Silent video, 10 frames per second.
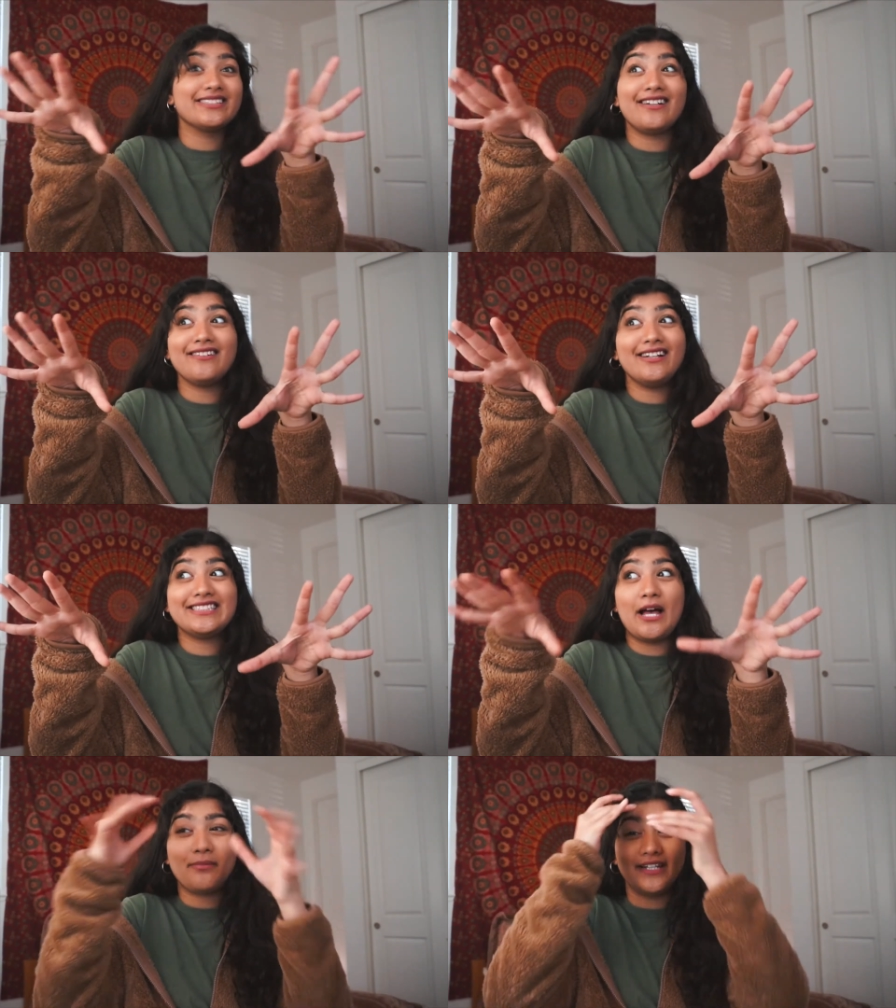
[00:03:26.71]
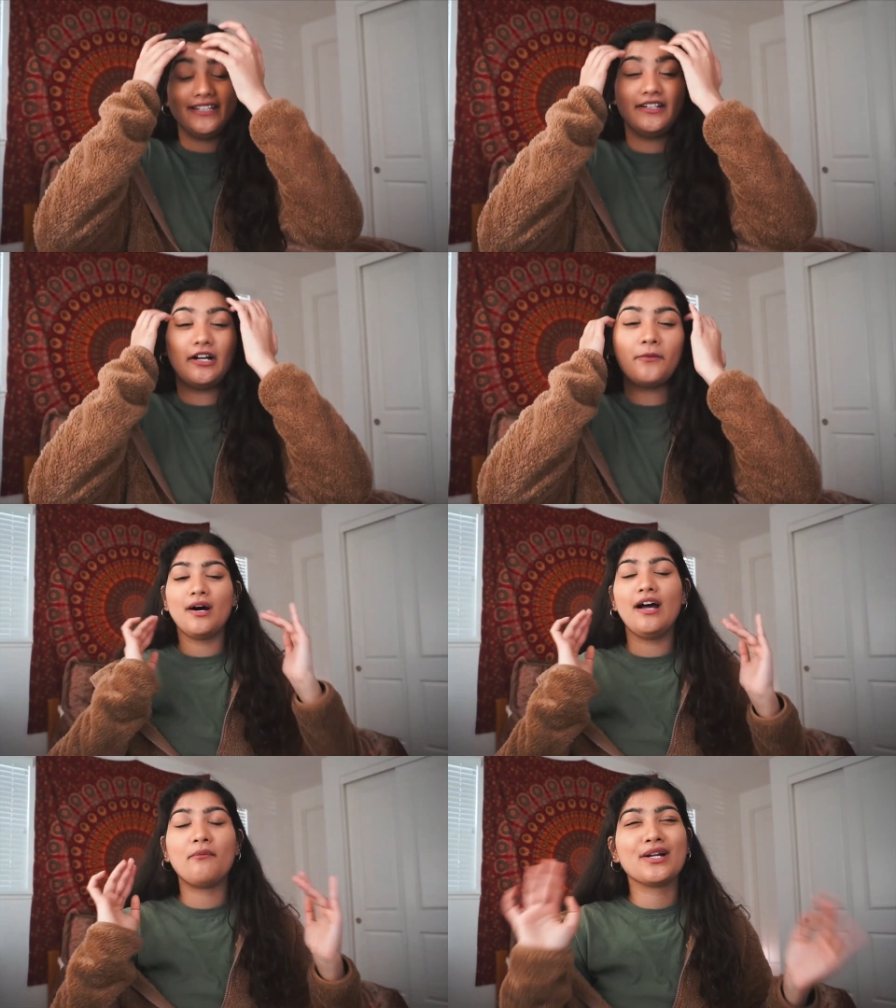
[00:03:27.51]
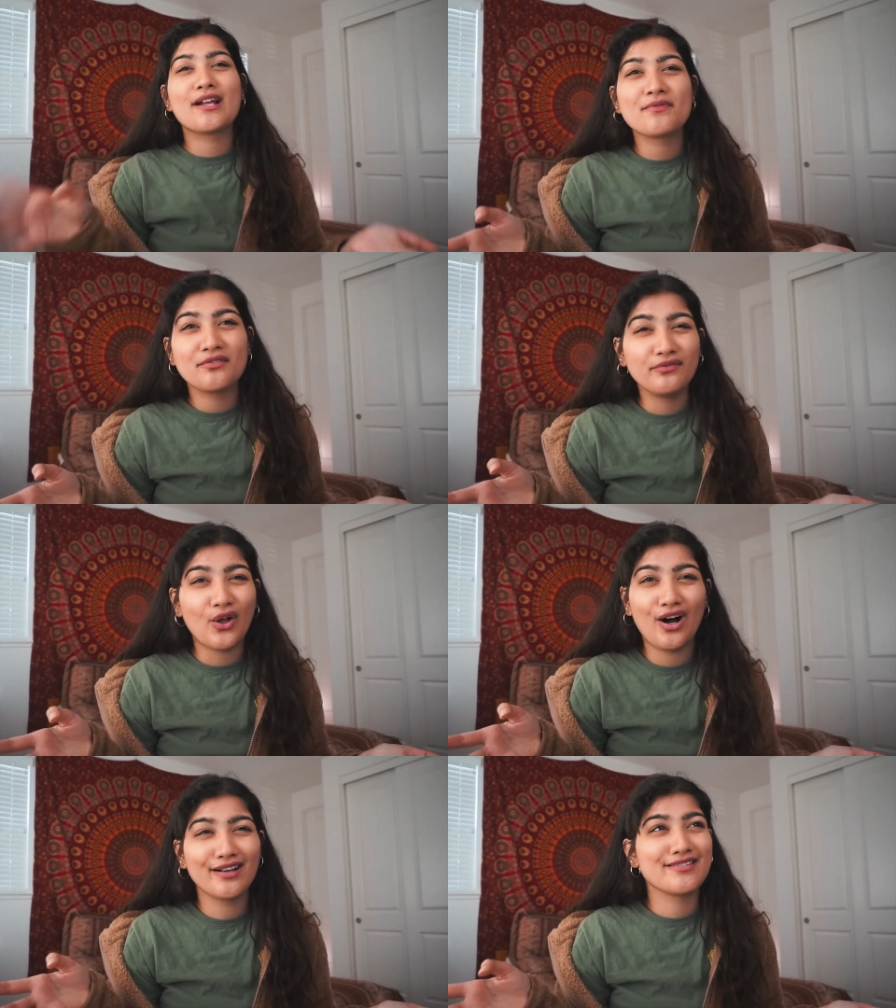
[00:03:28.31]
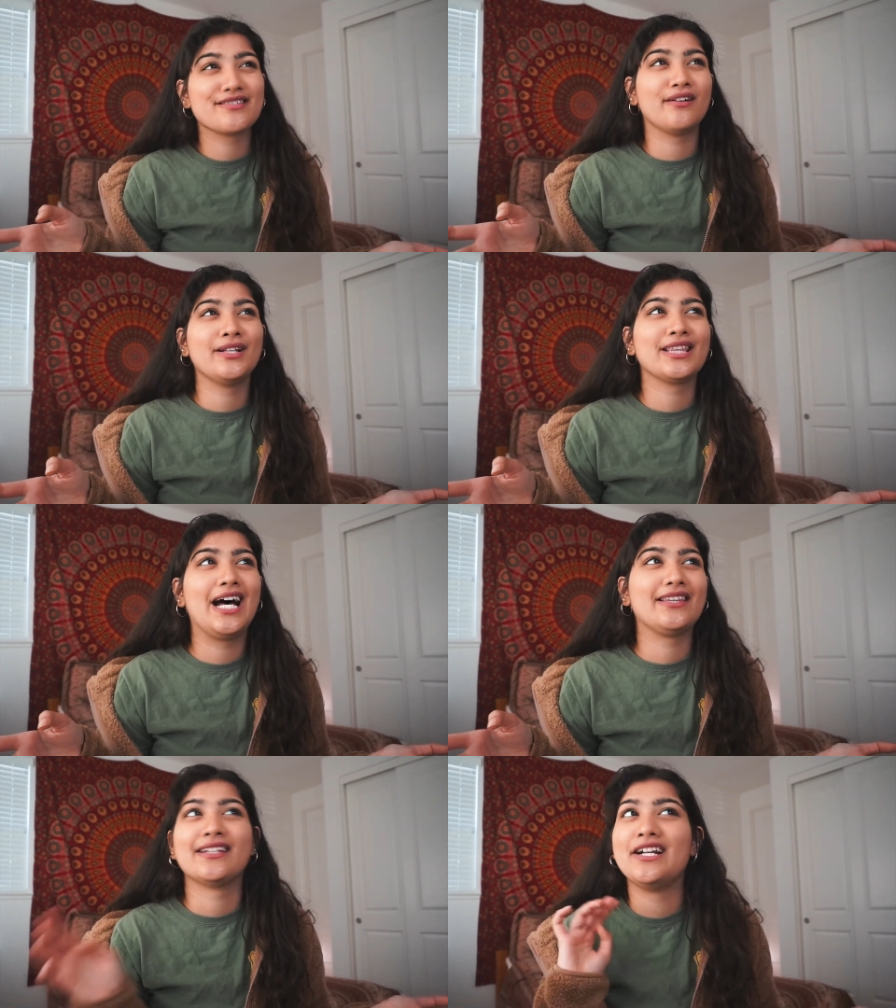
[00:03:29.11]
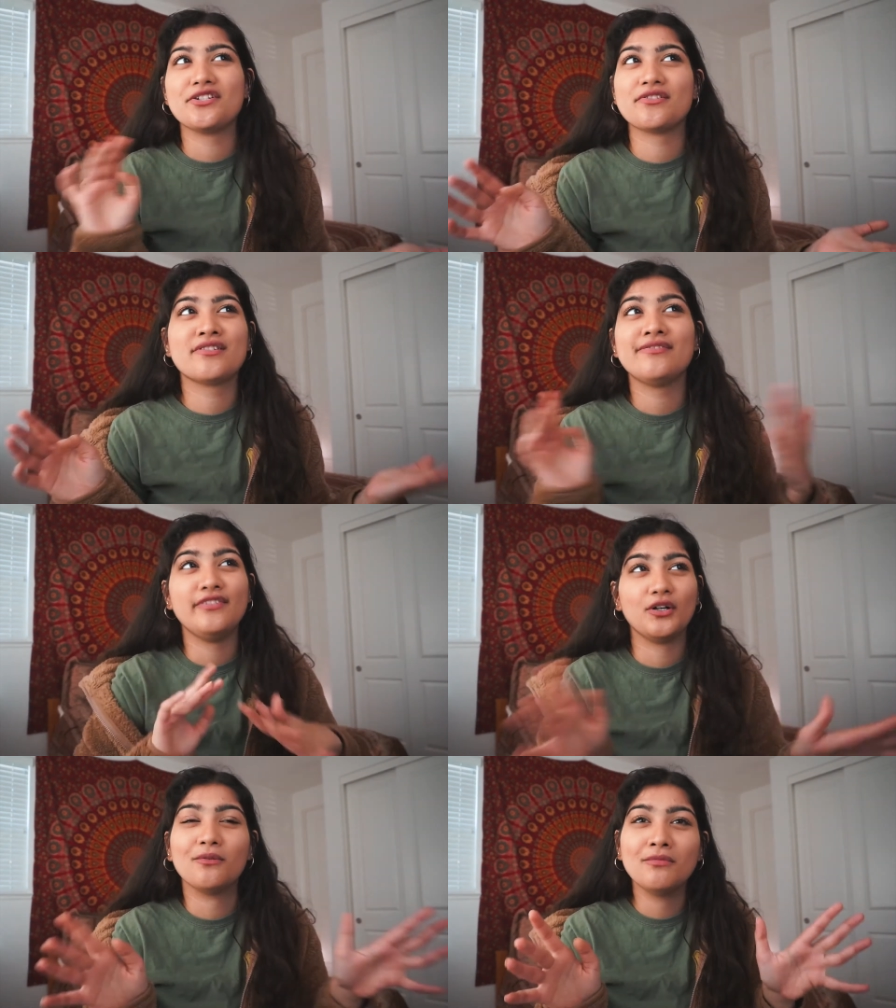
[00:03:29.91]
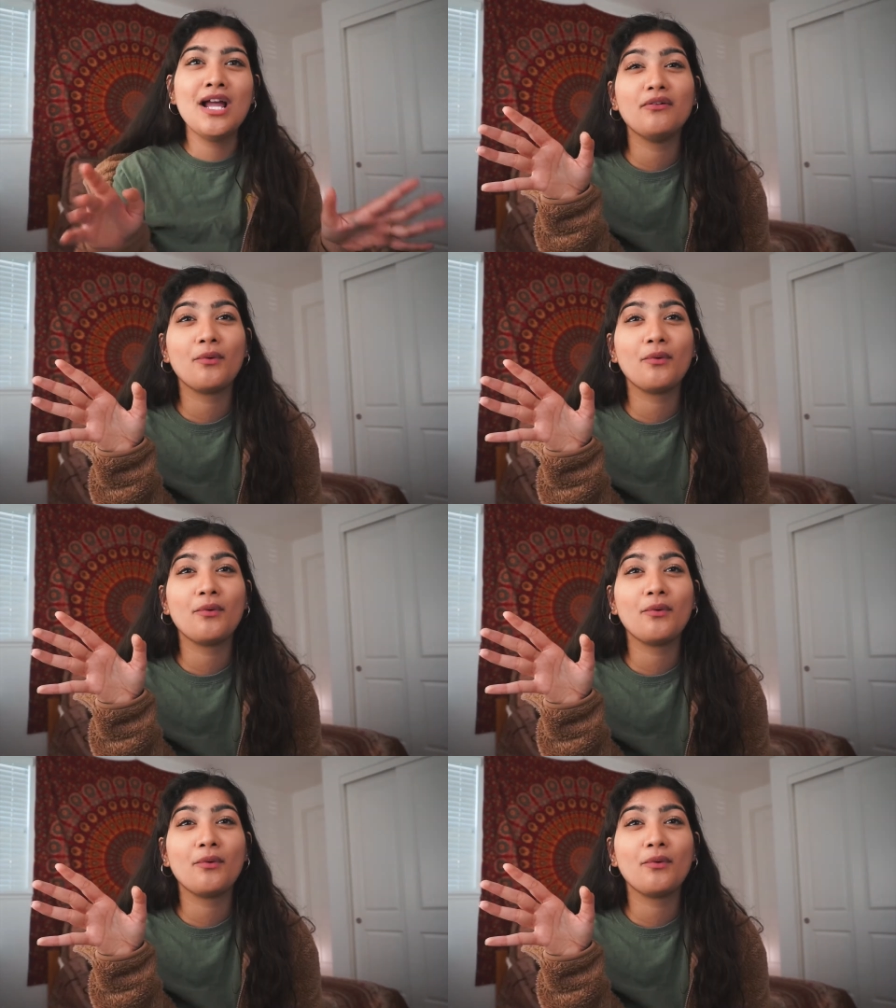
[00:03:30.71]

a lot's happening, But when it comes to vlogs and stuff like that, then I just film.